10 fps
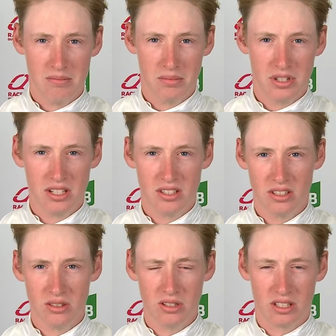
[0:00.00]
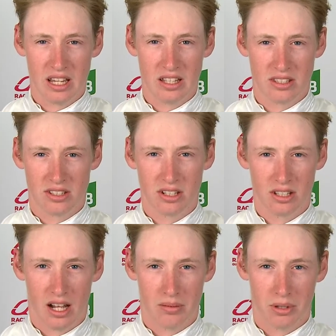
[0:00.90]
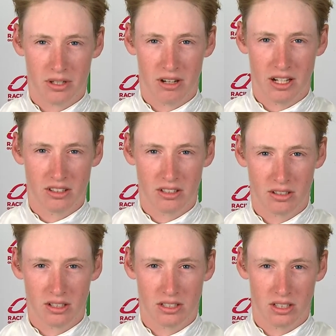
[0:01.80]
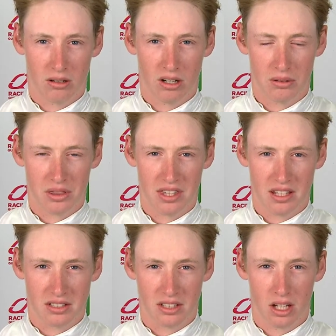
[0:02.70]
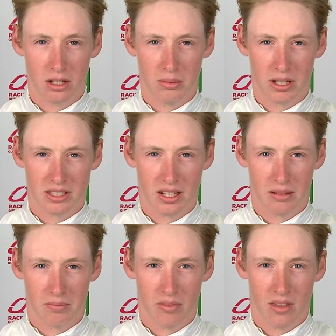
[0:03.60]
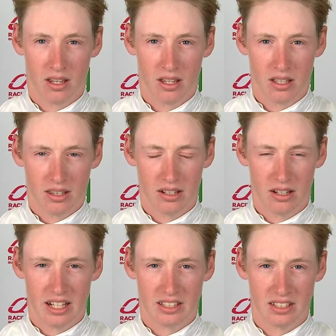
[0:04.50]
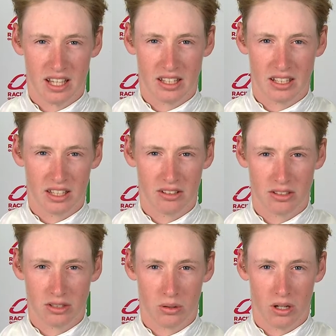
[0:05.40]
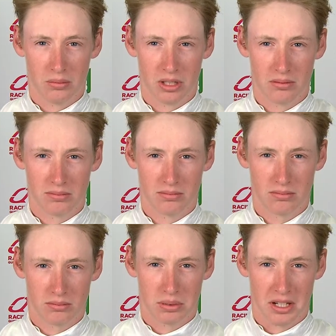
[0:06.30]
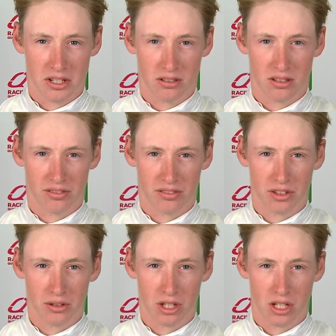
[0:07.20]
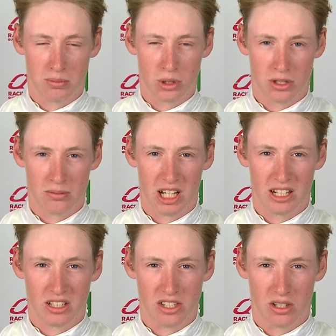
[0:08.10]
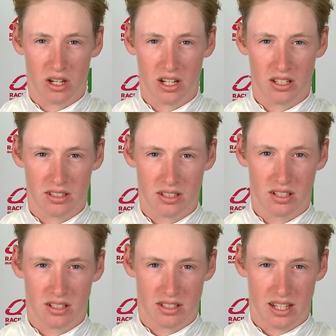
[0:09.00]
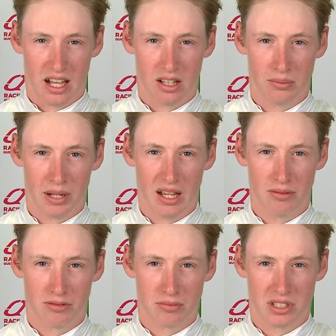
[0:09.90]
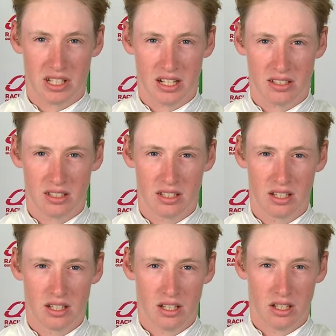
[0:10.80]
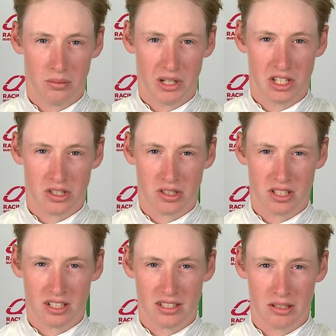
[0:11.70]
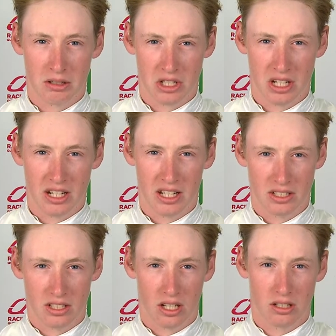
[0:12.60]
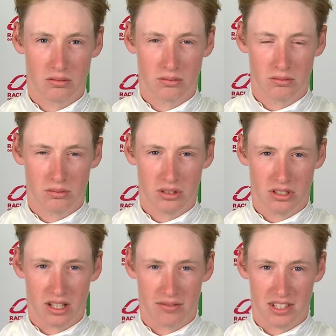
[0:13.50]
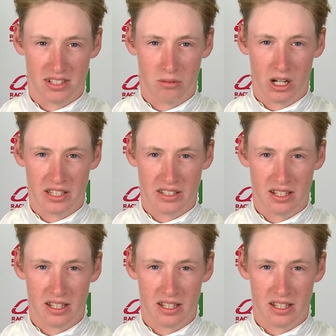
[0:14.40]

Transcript: She sort of tends to do that pretty regularly, Chris, so I would think so. But in saying that, there is quite a bit of pressure if a few of those push the button inside us, and Scarlet Babe from 6. It'll be interesting to see what she does, so we'll just have to wait and see.